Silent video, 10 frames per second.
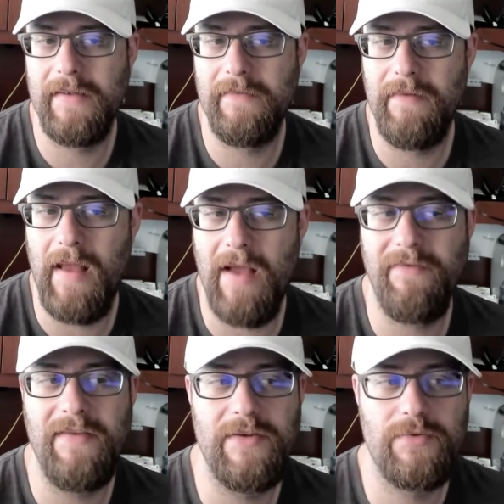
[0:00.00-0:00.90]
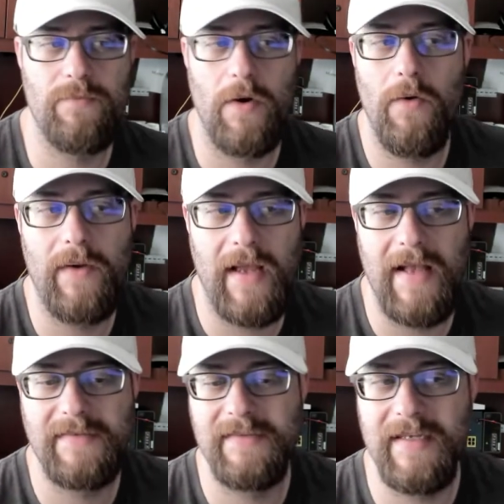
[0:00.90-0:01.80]
having this rogue
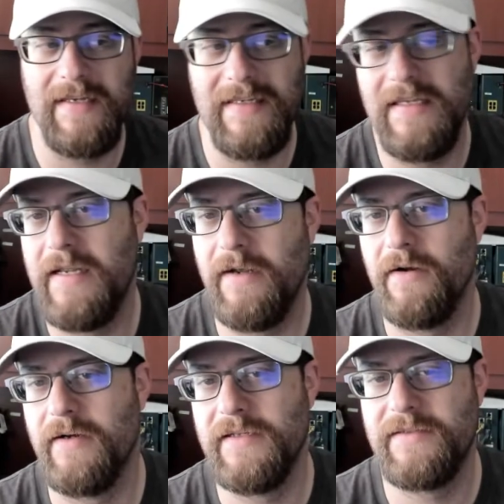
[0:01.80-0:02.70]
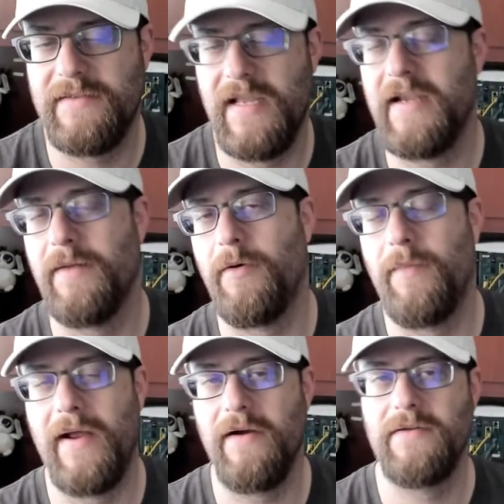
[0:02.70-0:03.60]
SSID here is taking up all
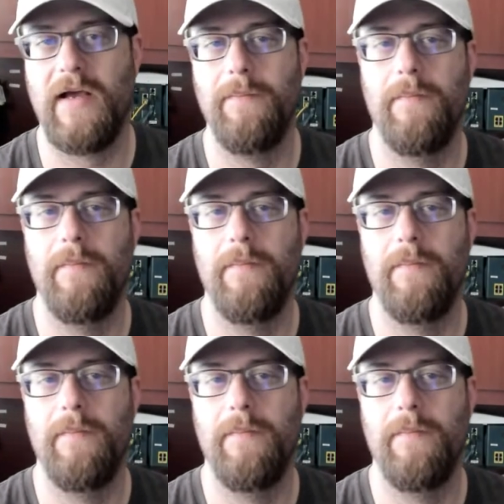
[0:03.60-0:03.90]
my airtime.